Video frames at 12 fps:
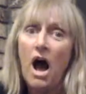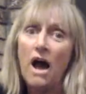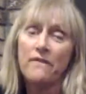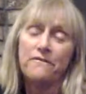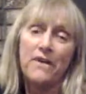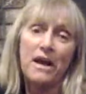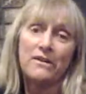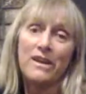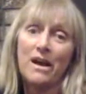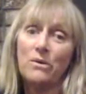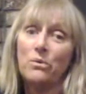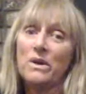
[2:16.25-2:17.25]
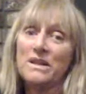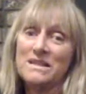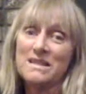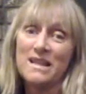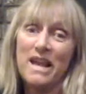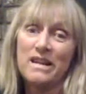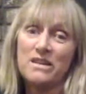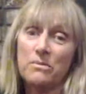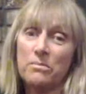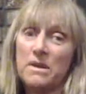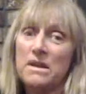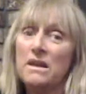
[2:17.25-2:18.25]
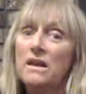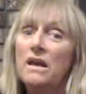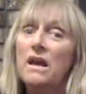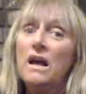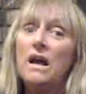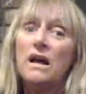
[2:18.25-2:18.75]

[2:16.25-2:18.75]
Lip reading: I found out what it's like to be